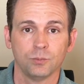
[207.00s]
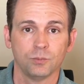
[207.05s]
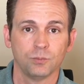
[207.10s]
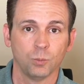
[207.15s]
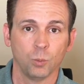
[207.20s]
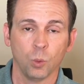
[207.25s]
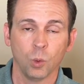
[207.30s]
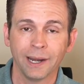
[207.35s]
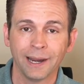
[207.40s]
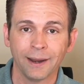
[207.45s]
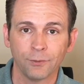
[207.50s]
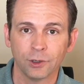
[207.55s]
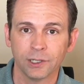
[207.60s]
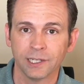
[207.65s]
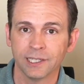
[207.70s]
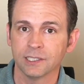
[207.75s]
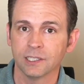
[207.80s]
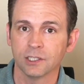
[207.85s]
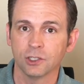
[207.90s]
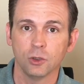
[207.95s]
whatever it
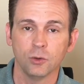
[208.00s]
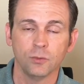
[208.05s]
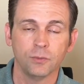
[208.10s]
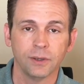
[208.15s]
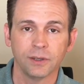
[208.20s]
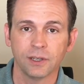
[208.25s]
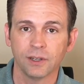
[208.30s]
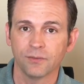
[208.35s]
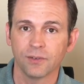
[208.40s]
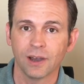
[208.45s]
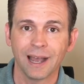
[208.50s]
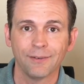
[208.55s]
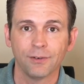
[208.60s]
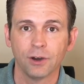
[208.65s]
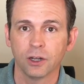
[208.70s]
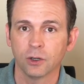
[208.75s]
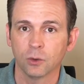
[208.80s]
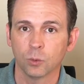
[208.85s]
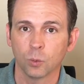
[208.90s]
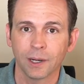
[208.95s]
is, the $250,
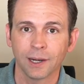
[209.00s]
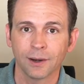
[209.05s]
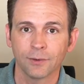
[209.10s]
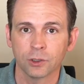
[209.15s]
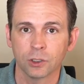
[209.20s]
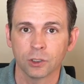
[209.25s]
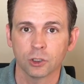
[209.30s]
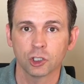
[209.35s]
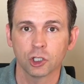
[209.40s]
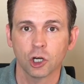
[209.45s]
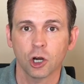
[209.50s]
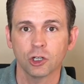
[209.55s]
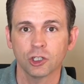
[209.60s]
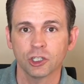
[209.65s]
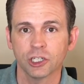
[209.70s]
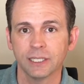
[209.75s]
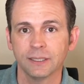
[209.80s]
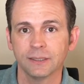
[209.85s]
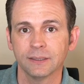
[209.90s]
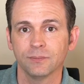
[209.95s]
$500, whatever they're
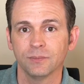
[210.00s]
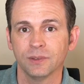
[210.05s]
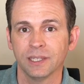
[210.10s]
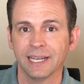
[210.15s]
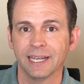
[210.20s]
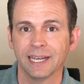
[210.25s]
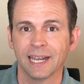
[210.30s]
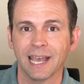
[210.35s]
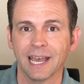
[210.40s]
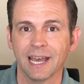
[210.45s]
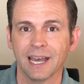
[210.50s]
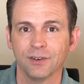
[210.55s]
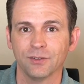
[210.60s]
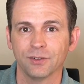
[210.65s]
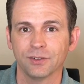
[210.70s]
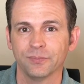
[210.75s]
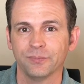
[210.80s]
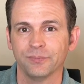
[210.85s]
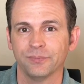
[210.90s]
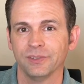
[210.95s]
charging, than
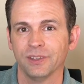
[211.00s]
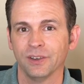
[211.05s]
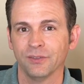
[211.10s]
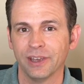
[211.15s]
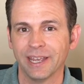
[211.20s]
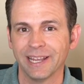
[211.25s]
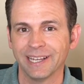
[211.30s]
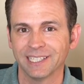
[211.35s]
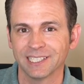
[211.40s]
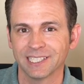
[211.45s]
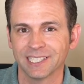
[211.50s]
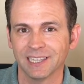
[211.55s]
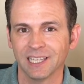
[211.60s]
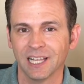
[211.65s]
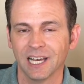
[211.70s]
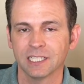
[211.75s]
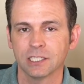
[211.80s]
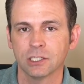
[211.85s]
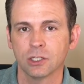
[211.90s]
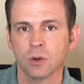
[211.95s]
have the vacancy
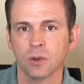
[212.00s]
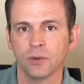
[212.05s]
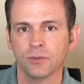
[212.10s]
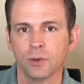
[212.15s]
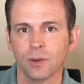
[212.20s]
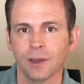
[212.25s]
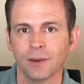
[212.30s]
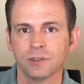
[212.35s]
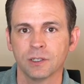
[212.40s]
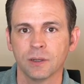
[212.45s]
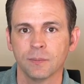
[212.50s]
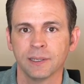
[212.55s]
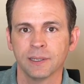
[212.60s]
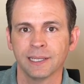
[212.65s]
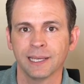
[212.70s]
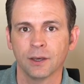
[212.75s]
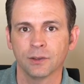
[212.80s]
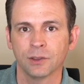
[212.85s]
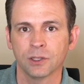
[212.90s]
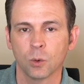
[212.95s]
loss. So if you have
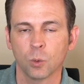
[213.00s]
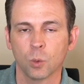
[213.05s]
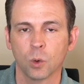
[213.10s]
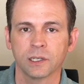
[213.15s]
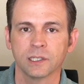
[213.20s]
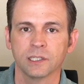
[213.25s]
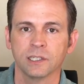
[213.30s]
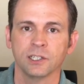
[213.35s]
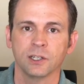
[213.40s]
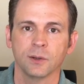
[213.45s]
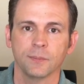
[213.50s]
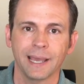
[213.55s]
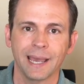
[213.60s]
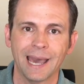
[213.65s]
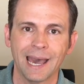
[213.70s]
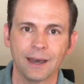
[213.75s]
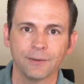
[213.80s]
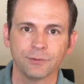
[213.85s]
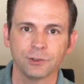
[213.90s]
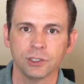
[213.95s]
somebody out there working on your
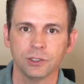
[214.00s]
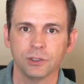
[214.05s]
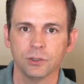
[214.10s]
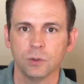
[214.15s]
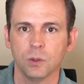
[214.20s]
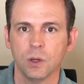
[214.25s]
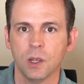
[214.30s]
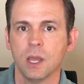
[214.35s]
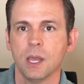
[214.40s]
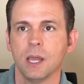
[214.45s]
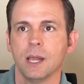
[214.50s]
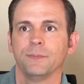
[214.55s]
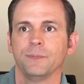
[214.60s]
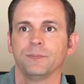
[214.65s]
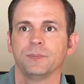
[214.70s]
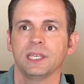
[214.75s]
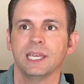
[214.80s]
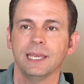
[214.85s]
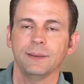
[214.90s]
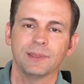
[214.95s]
behalf to
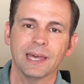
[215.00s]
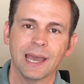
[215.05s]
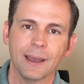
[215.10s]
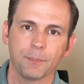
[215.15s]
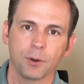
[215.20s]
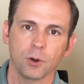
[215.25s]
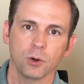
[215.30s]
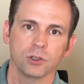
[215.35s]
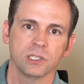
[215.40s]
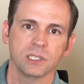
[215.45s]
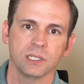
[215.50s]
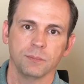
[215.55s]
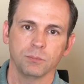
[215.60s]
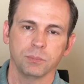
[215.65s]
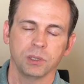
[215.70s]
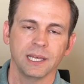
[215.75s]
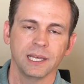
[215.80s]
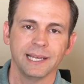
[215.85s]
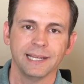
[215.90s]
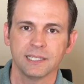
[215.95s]
keep that person in
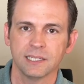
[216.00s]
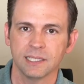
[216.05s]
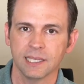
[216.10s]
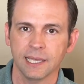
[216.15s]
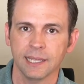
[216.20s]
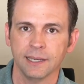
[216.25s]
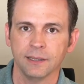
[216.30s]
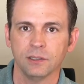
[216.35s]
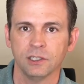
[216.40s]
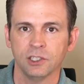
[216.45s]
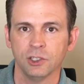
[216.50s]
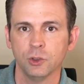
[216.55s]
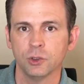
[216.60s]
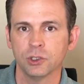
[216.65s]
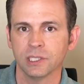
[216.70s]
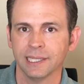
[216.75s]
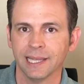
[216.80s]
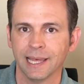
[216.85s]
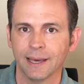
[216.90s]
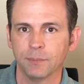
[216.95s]
place, then
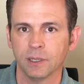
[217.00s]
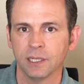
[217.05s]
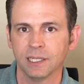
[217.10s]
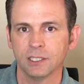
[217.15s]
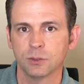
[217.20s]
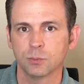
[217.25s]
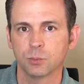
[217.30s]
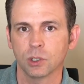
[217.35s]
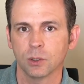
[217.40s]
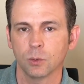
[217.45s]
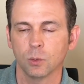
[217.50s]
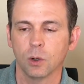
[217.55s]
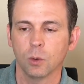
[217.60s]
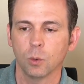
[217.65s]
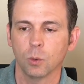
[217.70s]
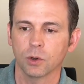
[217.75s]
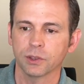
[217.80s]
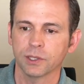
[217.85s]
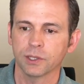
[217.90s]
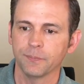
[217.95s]
usually that money is pretty well
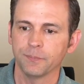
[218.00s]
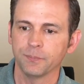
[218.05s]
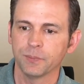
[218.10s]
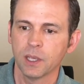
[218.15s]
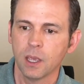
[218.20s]
worth it.